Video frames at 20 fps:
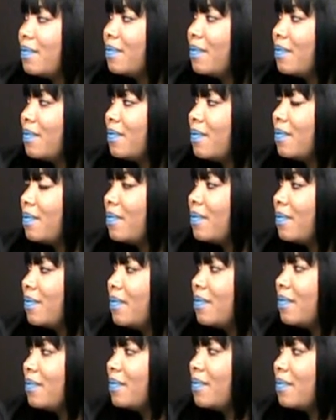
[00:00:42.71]

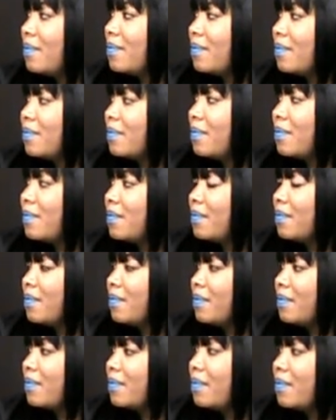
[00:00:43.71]

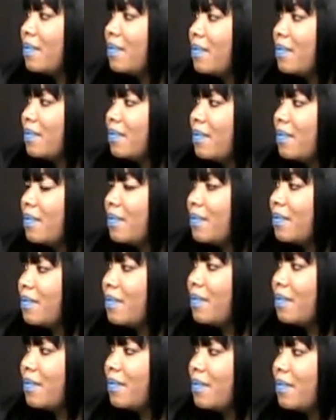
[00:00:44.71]

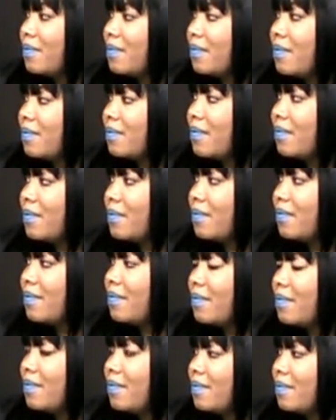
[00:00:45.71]

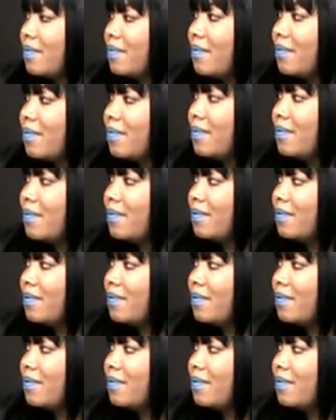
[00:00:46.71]
The person shown says nothing.